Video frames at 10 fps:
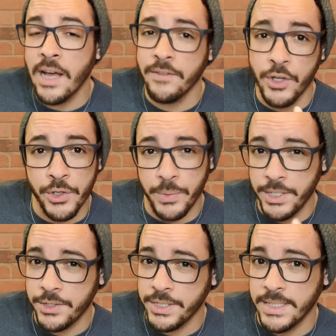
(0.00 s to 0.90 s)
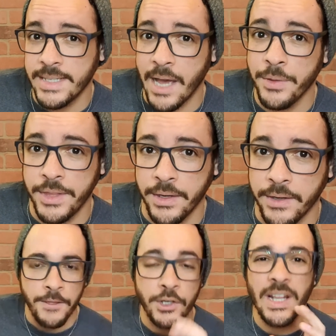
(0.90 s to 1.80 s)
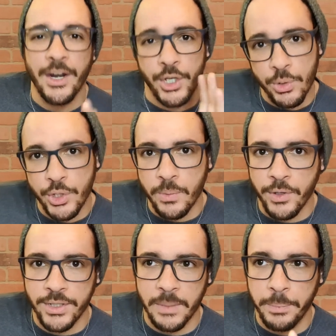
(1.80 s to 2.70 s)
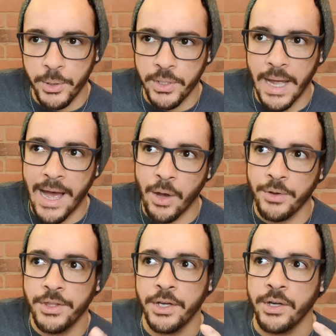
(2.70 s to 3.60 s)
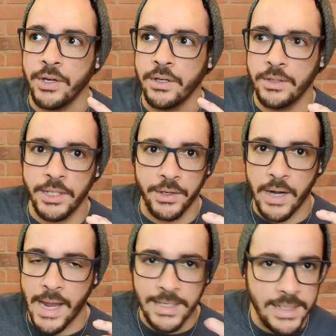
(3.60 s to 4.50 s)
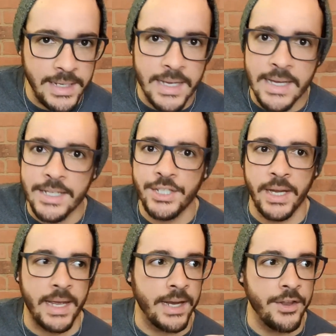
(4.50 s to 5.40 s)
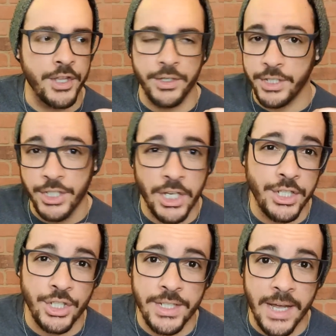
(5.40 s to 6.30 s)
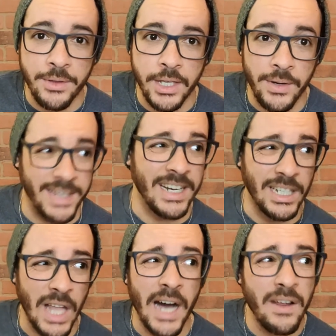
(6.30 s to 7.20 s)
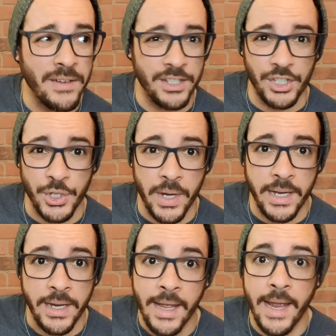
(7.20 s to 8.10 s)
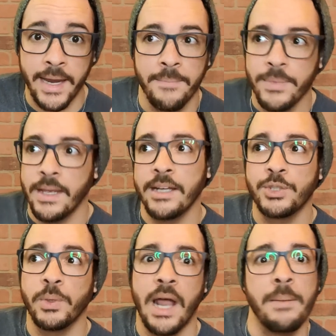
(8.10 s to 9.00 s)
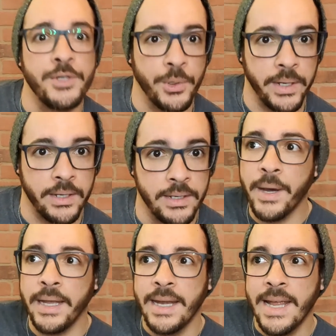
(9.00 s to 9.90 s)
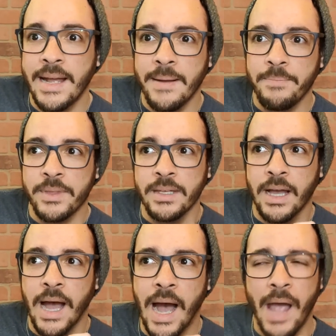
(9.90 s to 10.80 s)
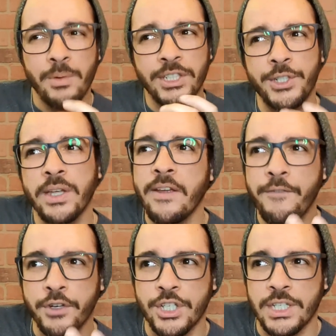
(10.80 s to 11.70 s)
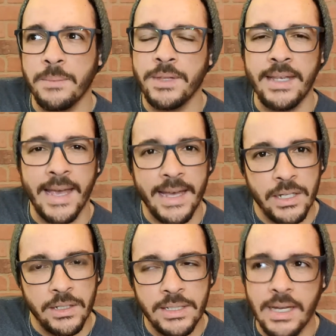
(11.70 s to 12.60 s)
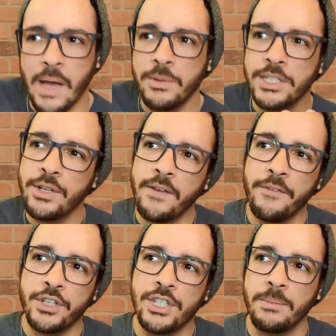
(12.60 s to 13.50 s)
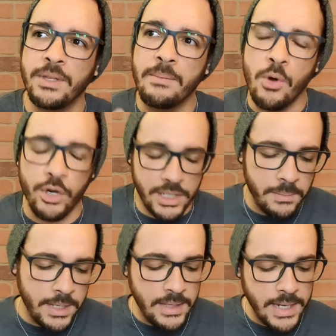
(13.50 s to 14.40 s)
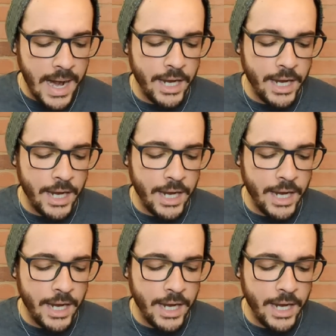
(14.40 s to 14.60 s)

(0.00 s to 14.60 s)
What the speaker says: of good resources out there. There are a lot of YouTubers that put out their ideas and their discussions out there, and a lot of it is great. Heck, it's what I'm doing. But I was looking for something else. I was looking for something more, something that I